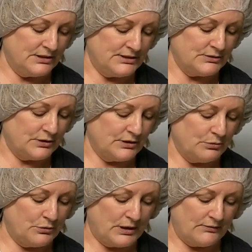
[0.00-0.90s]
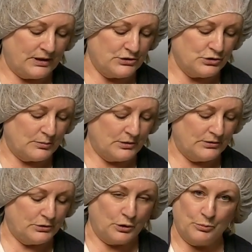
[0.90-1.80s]
so I won't have any
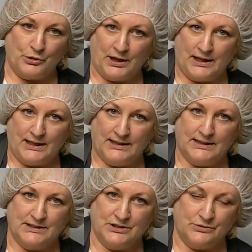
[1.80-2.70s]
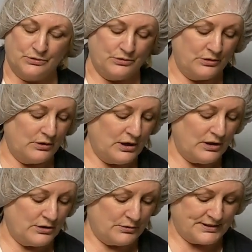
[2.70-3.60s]
trouble incorporating it into
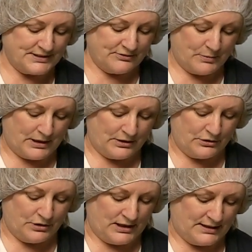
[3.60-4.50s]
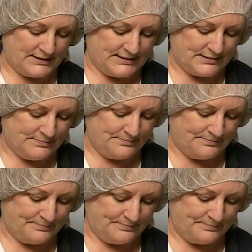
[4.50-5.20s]
the rest of my ingredients.